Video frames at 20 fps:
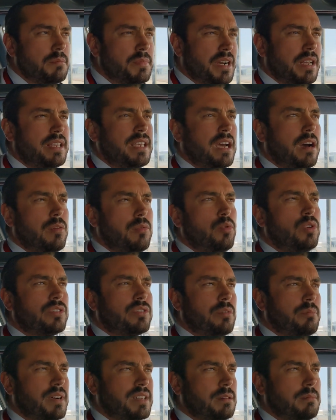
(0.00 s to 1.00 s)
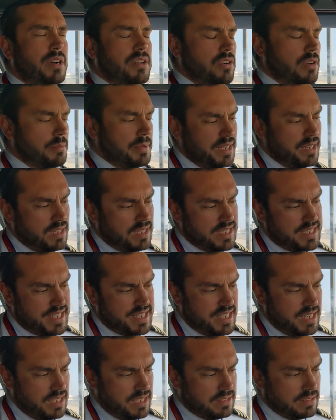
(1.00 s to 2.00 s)
But yeah, I are remind them on
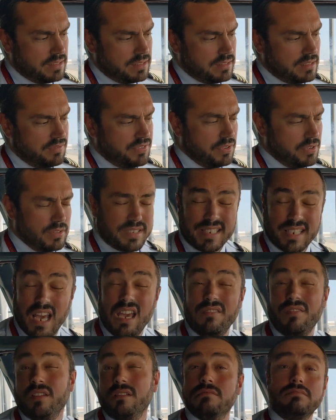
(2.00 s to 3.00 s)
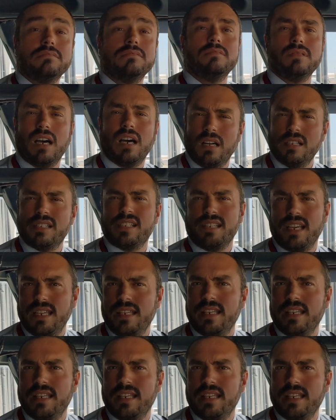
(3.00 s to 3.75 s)
availability and the fuel save. I'll say